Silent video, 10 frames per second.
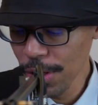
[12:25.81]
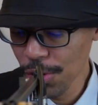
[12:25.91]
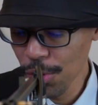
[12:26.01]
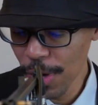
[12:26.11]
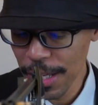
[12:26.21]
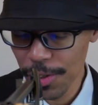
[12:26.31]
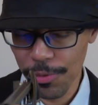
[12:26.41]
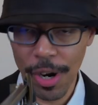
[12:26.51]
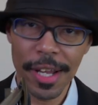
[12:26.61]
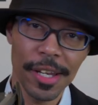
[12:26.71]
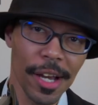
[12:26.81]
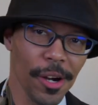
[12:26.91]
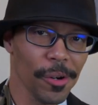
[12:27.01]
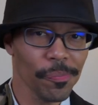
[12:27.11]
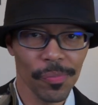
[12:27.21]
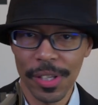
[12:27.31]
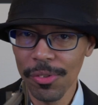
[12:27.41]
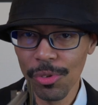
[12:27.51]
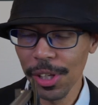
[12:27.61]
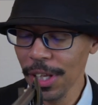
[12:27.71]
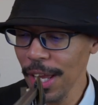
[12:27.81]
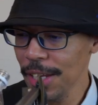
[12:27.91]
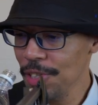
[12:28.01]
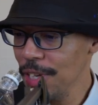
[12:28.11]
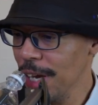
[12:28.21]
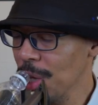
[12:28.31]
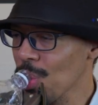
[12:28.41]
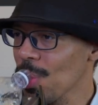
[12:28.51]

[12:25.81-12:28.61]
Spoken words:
the two as of right now? Really can't say.